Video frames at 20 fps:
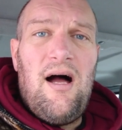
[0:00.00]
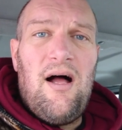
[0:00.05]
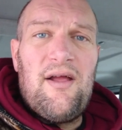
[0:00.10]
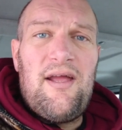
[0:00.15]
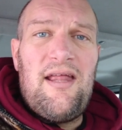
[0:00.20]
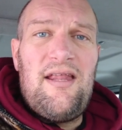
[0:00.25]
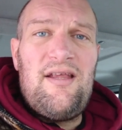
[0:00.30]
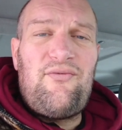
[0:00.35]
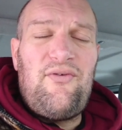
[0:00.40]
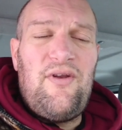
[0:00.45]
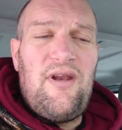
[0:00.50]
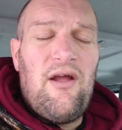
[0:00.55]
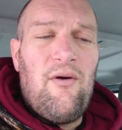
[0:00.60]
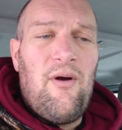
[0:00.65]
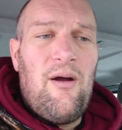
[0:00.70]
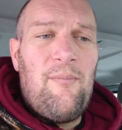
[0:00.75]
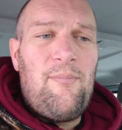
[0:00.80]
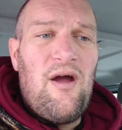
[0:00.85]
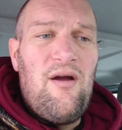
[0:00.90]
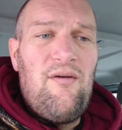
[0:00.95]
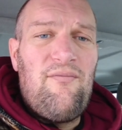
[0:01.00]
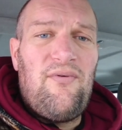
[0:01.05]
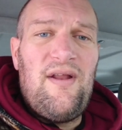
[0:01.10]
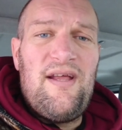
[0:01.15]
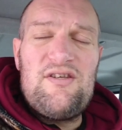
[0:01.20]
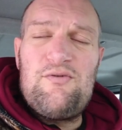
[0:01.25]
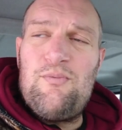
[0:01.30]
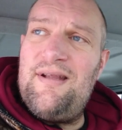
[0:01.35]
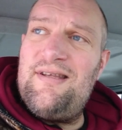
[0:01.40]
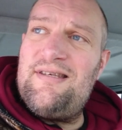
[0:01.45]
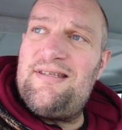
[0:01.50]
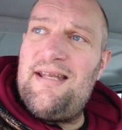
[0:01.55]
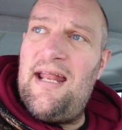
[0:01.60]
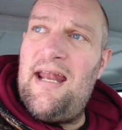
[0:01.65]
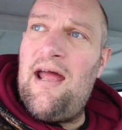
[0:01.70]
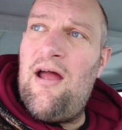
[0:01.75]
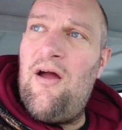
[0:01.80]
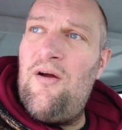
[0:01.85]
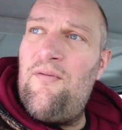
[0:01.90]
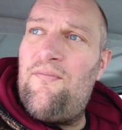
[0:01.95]
I'll get this video up. Hopefully it's
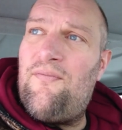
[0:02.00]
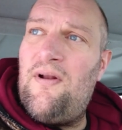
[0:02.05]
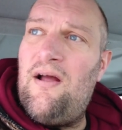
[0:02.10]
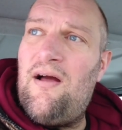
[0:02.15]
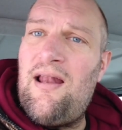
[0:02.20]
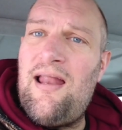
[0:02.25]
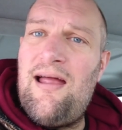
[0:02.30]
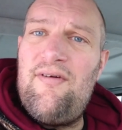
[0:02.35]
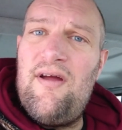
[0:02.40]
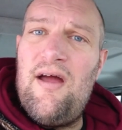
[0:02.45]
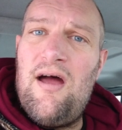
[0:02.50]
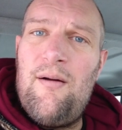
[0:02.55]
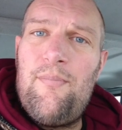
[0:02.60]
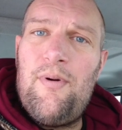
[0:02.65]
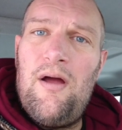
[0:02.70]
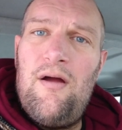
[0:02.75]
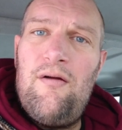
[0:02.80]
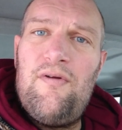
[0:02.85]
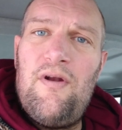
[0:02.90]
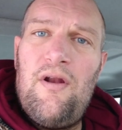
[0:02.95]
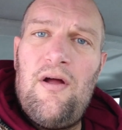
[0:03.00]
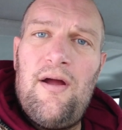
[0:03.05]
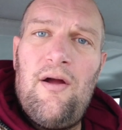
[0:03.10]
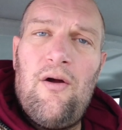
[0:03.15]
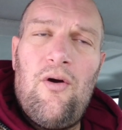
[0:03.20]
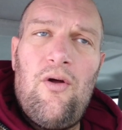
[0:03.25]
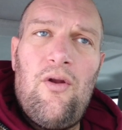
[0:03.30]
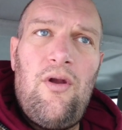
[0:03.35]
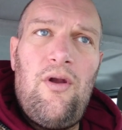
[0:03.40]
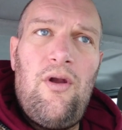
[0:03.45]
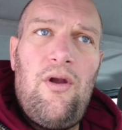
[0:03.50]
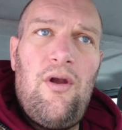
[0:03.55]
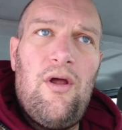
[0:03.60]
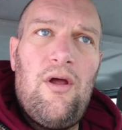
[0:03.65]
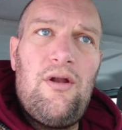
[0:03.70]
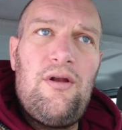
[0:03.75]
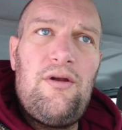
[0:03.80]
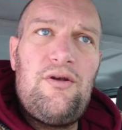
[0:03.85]
Wednesday now. Hopefully I'll have it up overnight on